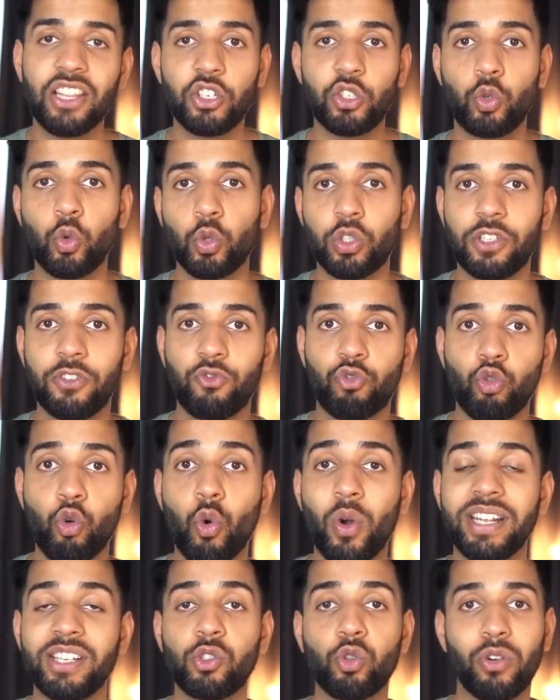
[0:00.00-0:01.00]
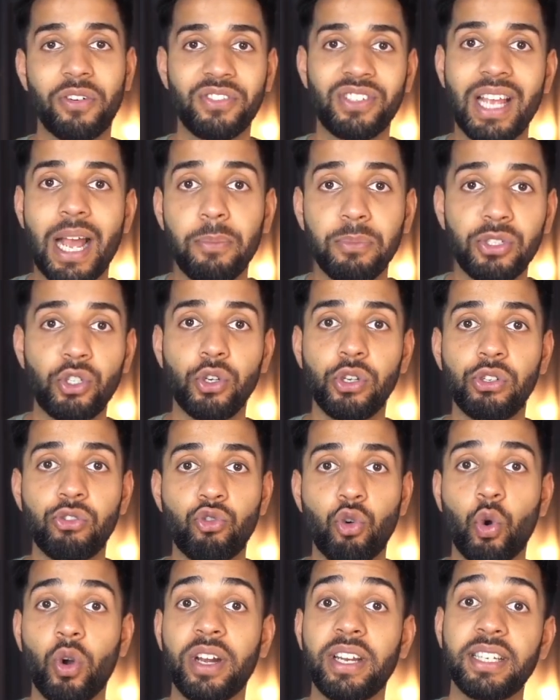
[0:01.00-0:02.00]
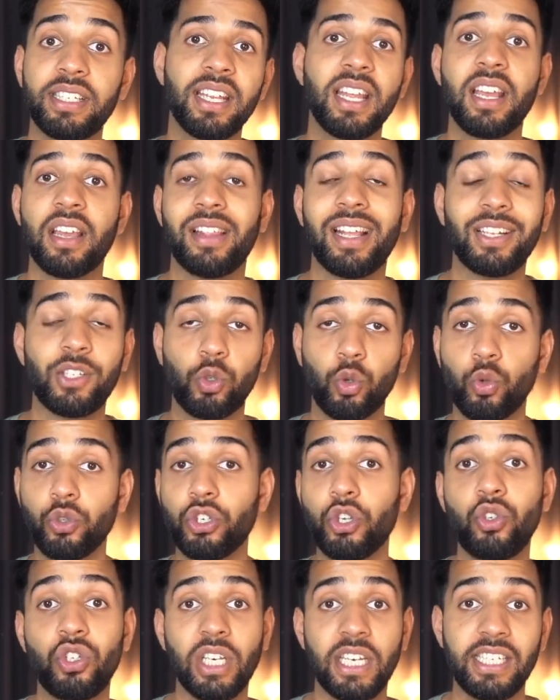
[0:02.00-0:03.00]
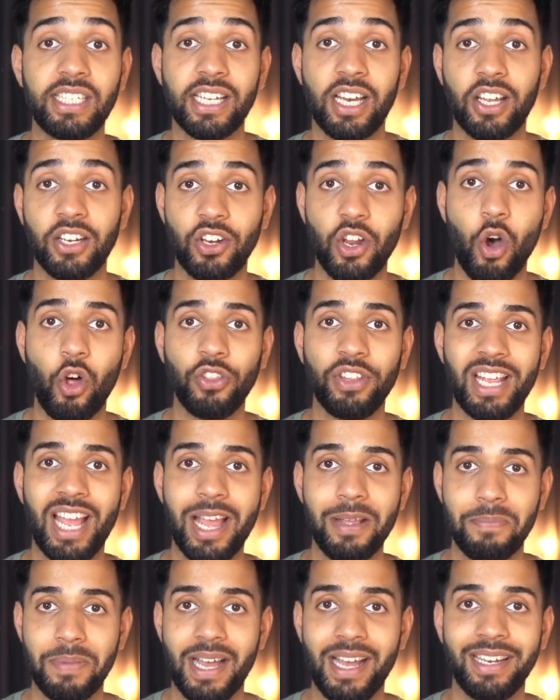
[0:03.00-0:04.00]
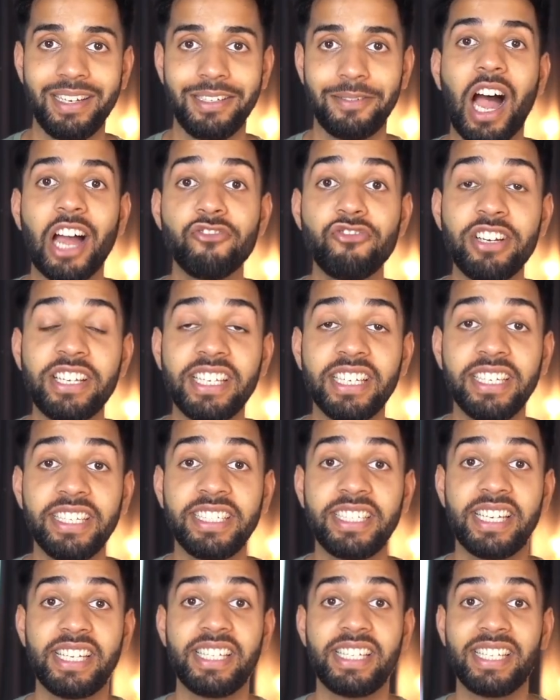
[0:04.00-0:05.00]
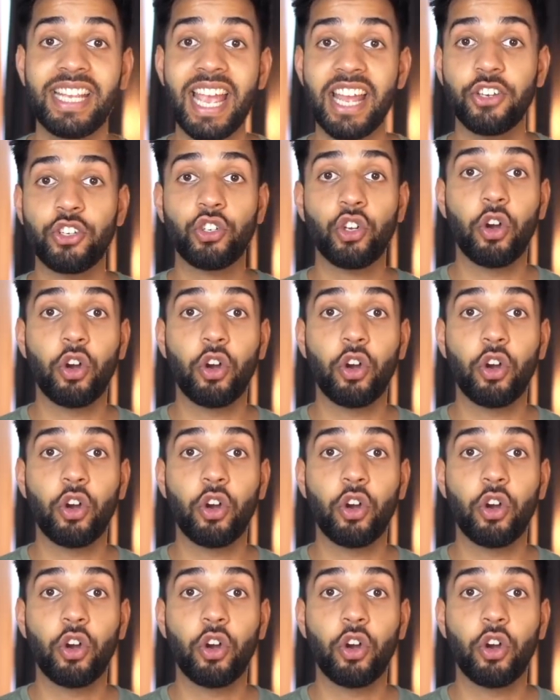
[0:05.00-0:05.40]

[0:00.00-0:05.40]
other sorts of drawings, or if Sam's doing drawings, that's all usually done on the iPad. I recently did a sketch